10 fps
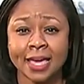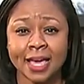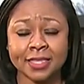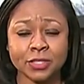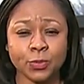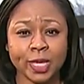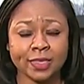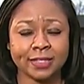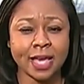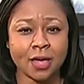Yeah, this week
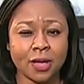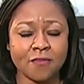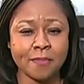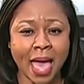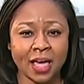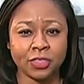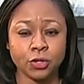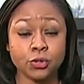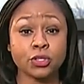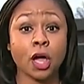the town of
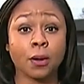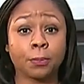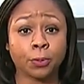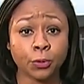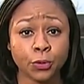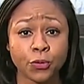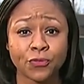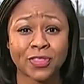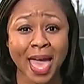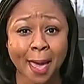Matthews
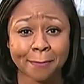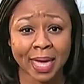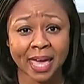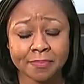approved that ban,